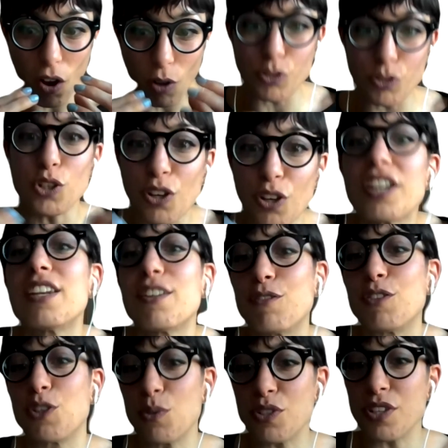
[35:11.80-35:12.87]

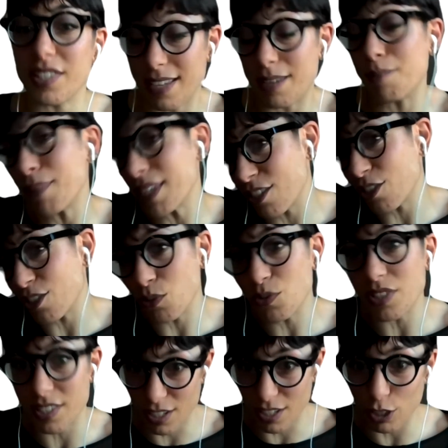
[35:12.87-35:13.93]
alternative uses and
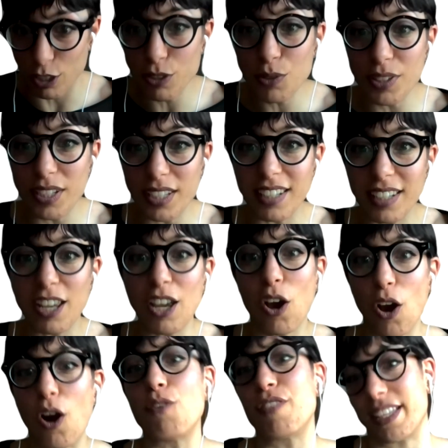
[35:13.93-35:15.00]
misuses included
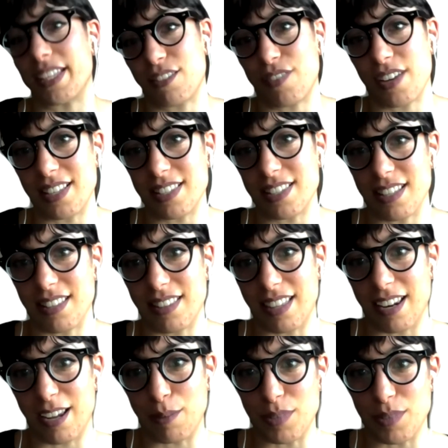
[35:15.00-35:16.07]
of that device
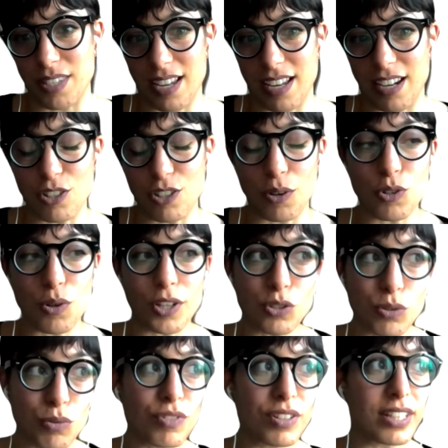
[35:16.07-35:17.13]
that I'm designing. So I
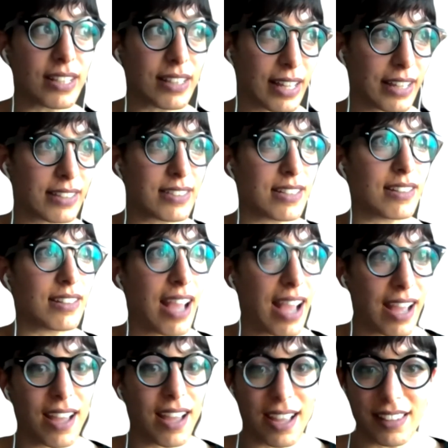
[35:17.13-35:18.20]
do really like to
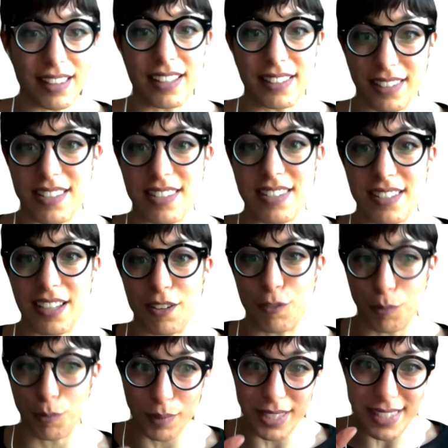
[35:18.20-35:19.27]
highlight this kind
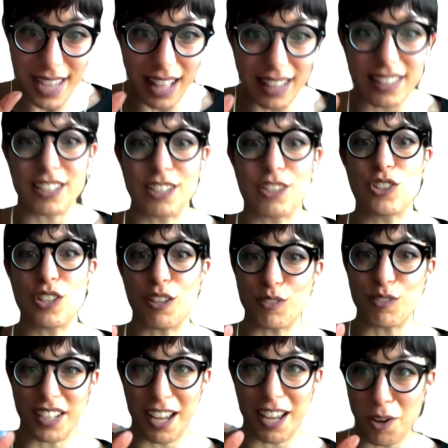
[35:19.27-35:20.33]
of mentality
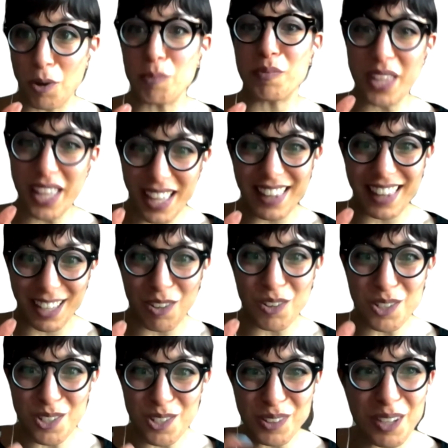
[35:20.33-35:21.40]
shift, and I hope that
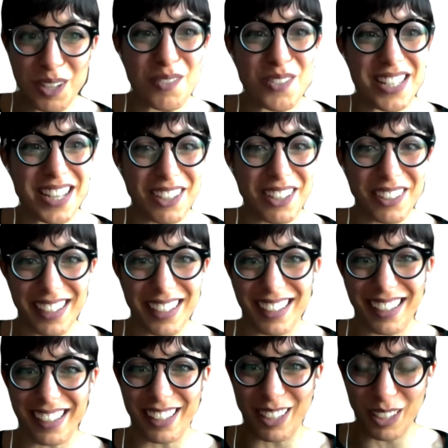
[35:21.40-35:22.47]
also comes out
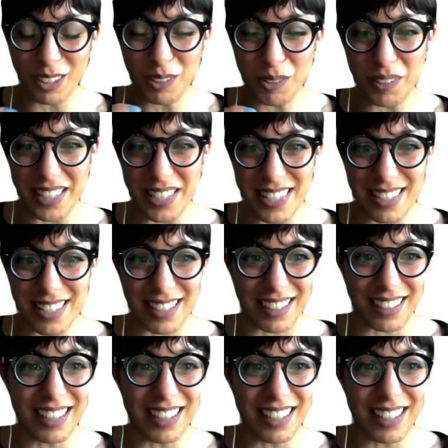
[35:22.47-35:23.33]
through this